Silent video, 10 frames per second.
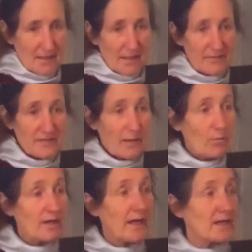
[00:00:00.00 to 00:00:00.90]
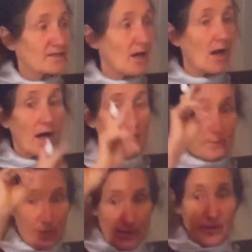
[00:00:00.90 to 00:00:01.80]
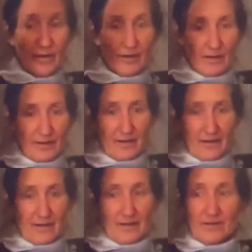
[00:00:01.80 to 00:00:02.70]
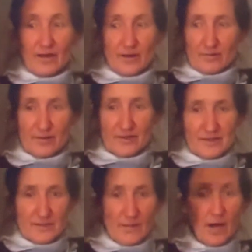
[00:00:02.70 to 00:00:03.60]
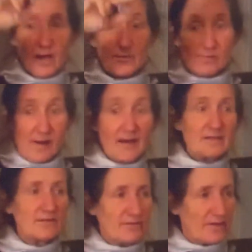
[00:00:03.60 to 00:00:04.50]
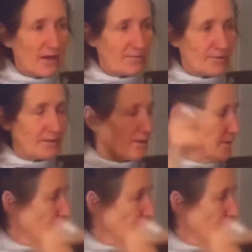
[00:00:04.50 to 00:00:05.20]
If someone has a hyperthyroidism, hyperactive thyroid,